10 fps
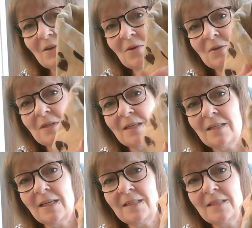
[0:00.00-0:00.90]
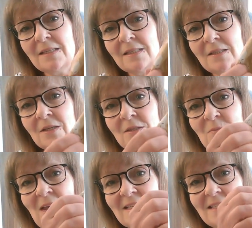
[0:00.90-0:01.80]
on and then there's just
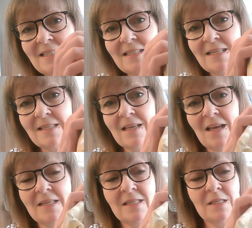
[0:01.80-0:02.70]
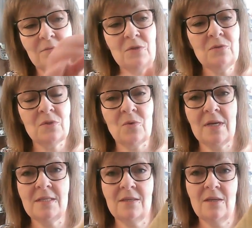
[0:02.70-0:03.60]
Westies inside and I've used
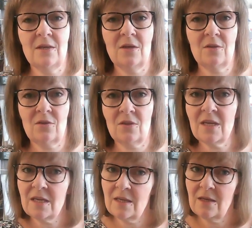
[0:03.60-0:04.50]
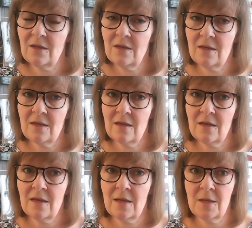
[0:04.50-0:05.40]
quite thick
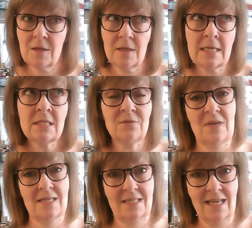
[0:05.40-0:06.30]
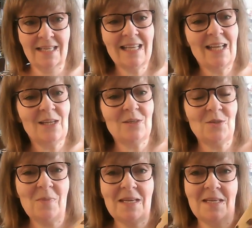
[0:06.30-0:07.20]
uh, interfacing
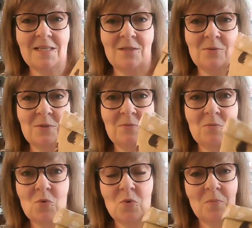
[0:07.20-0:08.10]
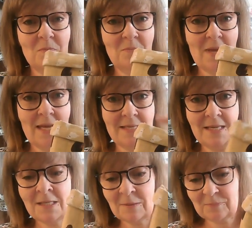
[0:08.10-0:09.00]
to make it sort of more
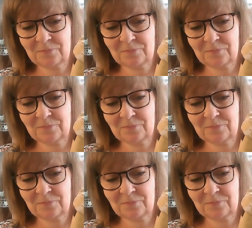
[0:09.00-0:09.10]
padded.